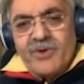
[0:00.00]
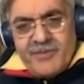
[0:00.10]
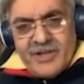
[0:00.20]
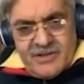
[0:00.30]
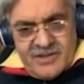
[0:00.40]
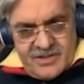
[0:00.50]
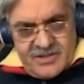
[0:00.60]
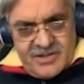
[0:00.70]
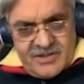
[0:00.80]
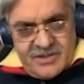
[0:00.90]
I mean, the
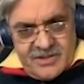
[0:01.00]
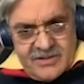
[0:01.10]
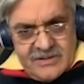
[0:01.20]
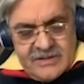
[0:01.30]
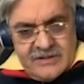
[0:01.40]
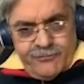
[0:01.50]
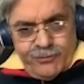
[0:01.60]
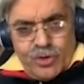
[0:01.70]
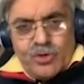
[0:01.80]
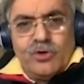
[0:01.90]

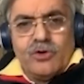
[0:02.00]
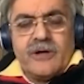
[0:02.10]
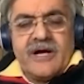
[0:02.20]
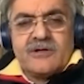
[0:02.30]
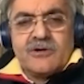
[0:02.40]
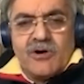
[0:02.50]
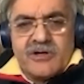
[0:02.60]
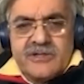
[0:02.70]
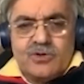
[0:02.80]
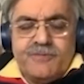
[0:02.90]
4 Corps had
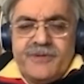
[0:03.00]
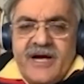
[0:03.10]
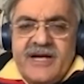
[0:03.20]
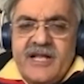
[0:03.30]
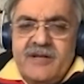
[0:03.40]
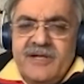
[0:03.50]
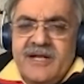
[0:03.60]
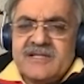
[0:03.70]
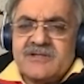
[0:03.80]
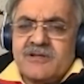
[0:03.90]
got into behind enemy
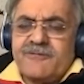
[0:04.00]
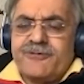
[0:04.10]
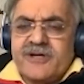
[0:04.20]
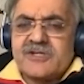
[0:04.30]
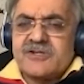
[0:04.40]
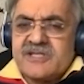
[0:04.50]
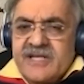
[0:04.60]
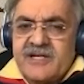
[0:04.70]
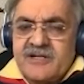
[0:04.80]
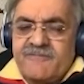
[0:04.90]
lines on the 1st or
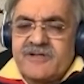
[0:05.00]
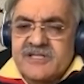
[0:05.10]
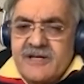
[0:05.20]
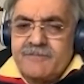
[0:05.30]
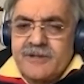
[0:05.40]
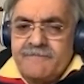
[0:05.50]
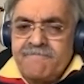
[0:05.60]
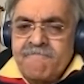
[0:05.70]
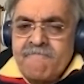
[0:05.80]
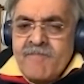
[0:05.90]
2nd of December,
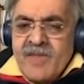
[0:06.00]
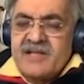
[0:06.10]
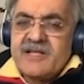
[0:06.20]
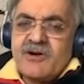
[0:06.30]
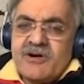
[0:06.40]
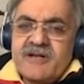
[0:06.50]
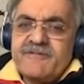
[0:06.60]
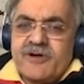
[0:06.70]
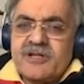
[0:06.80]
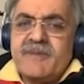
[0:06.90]
and they had already
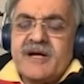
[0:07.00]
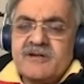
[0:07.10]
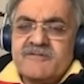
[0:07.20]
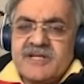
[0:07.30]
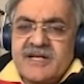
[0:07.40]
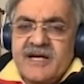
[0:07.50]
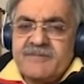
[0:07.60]
fought the Battle of Jalai.